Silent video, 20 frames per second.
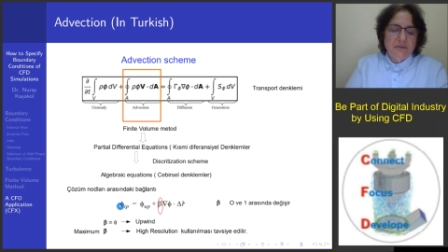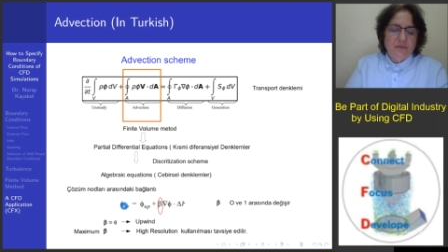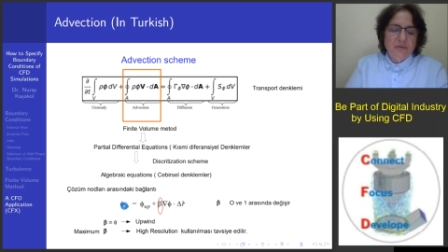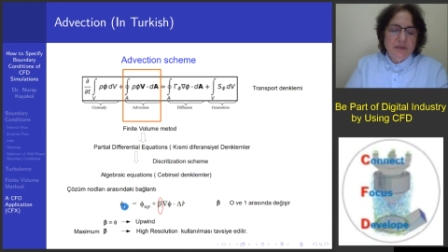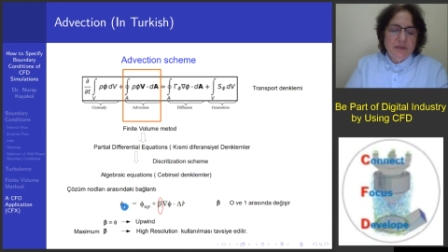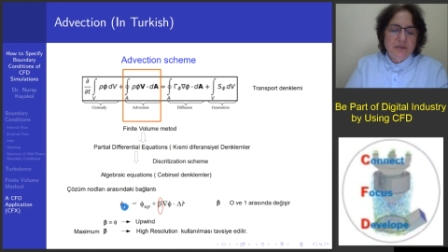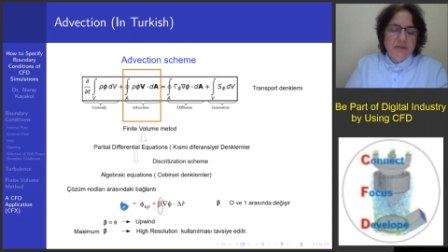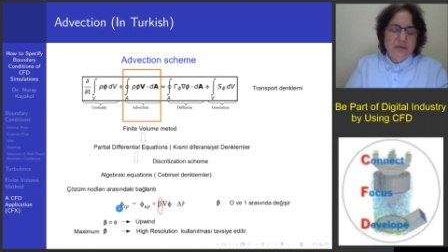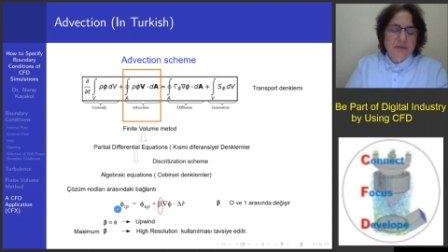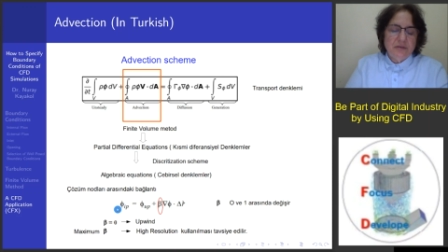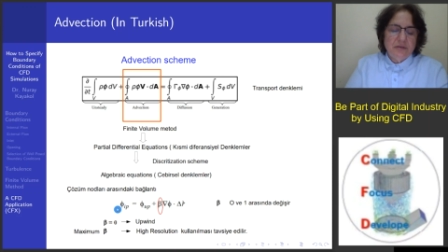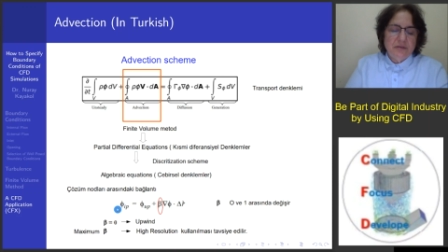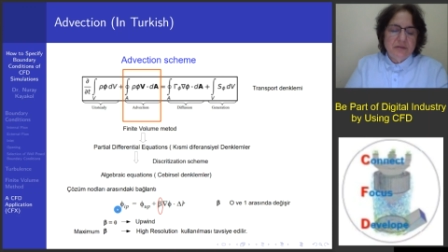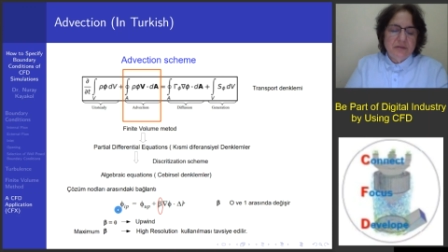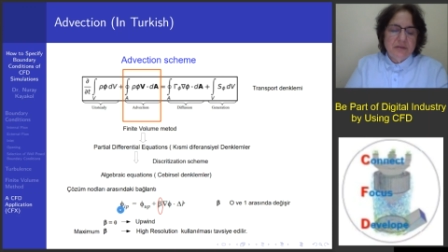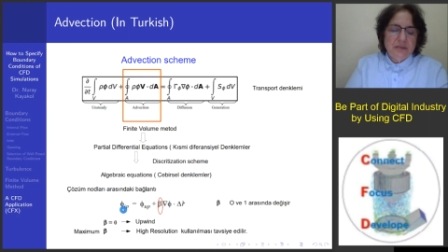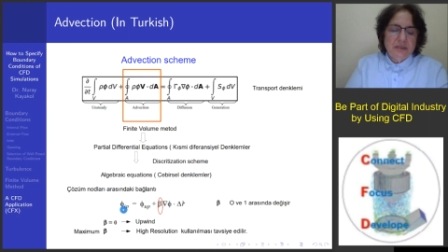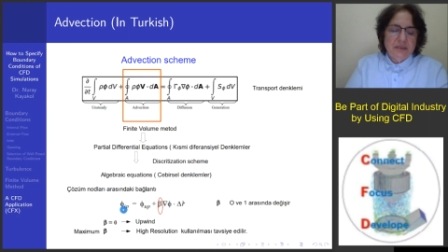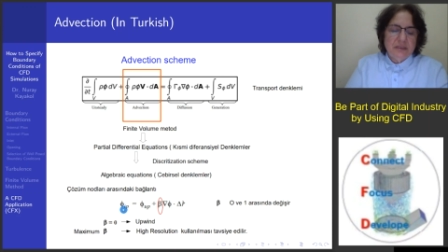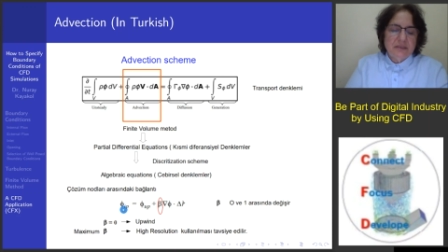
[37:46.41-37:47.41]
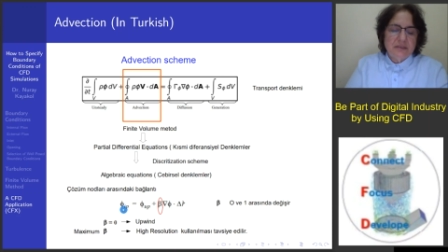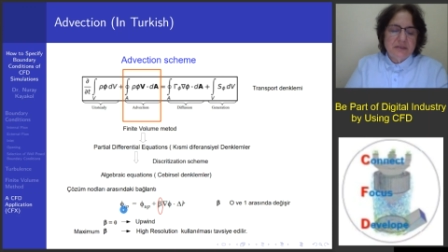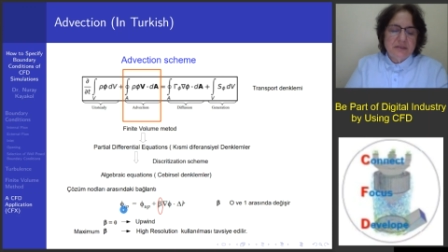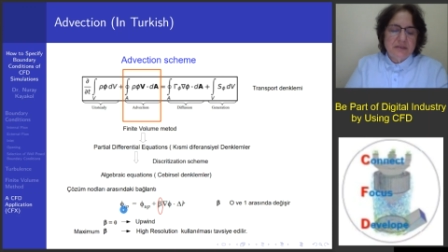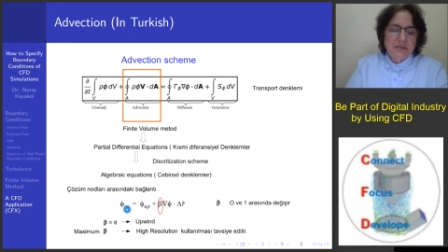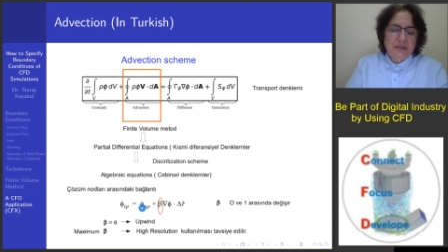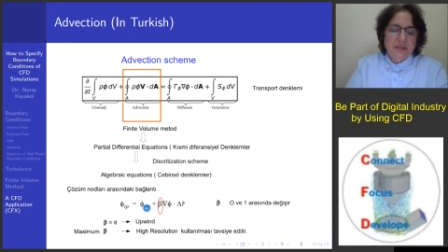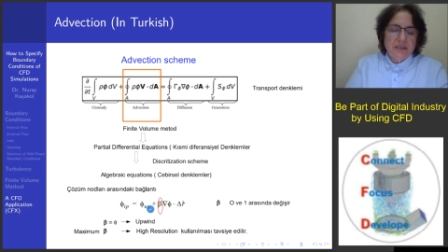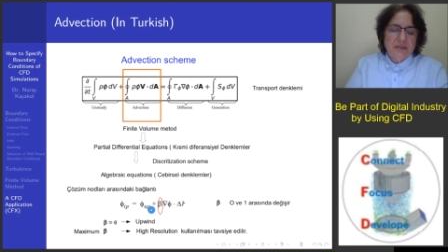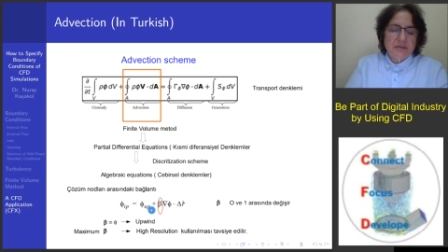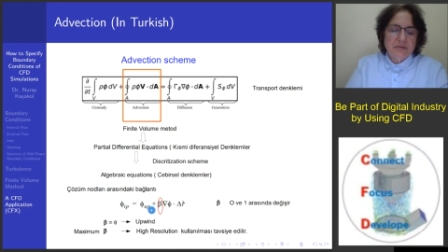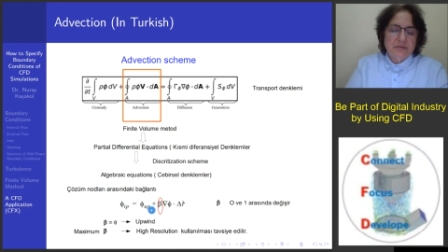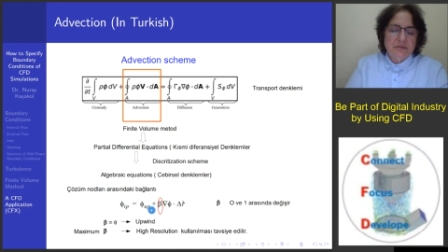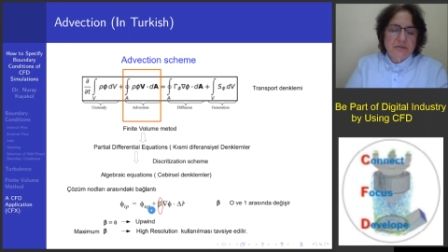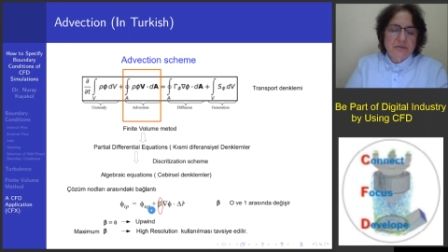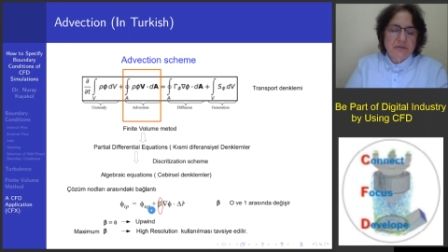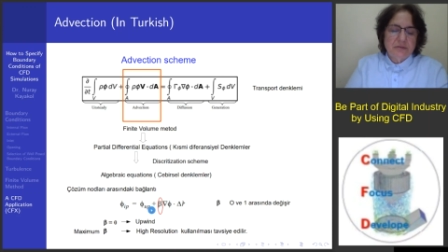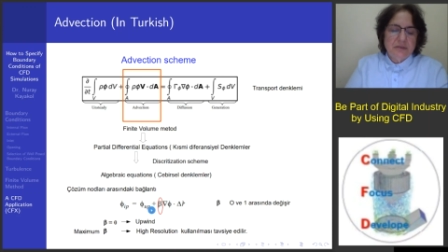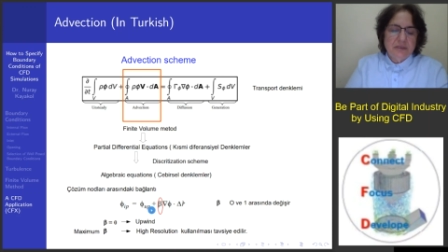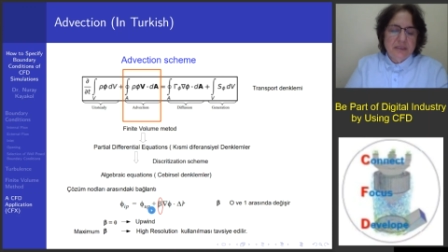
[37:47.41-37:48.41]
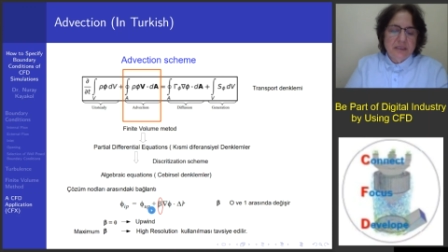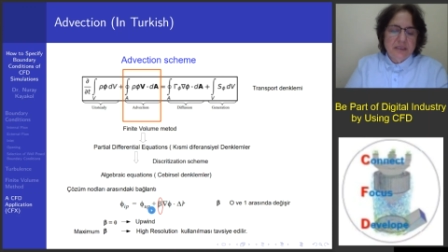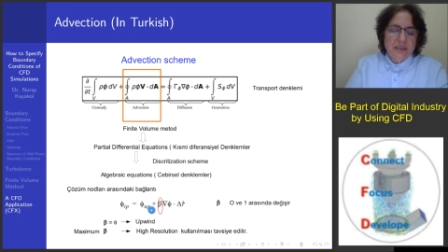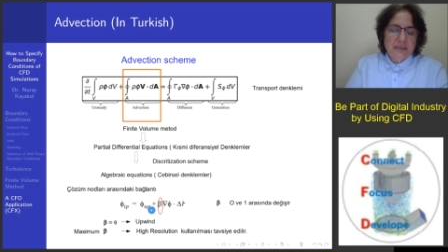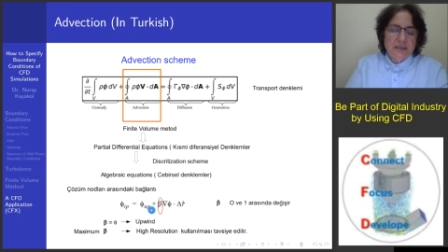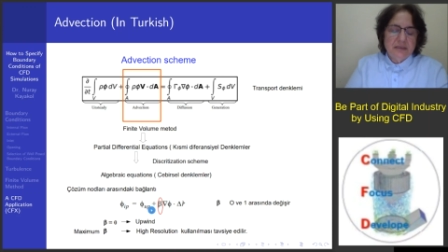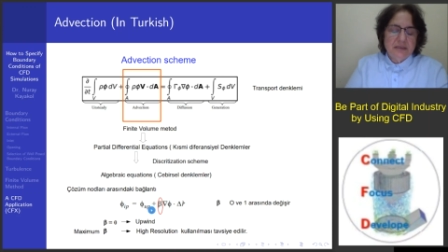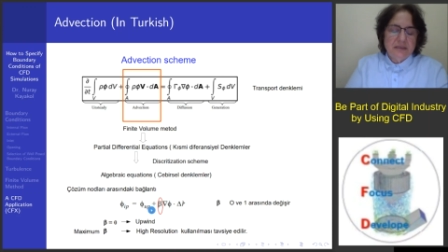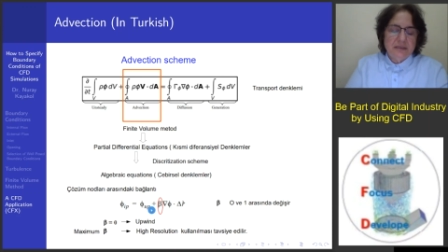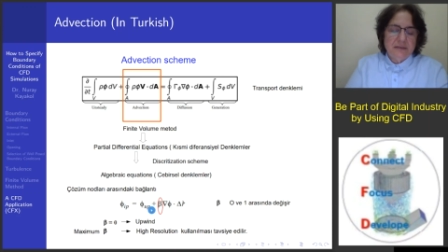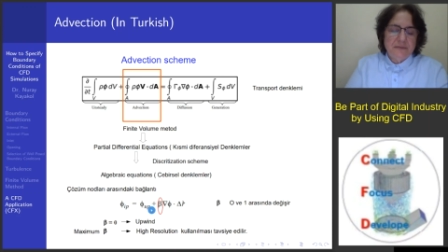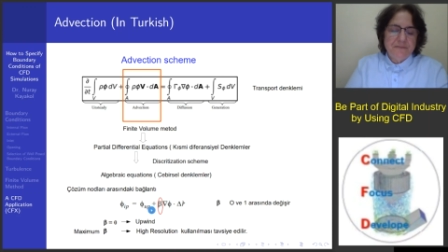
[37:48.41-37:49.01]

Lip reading: one node is related to the other.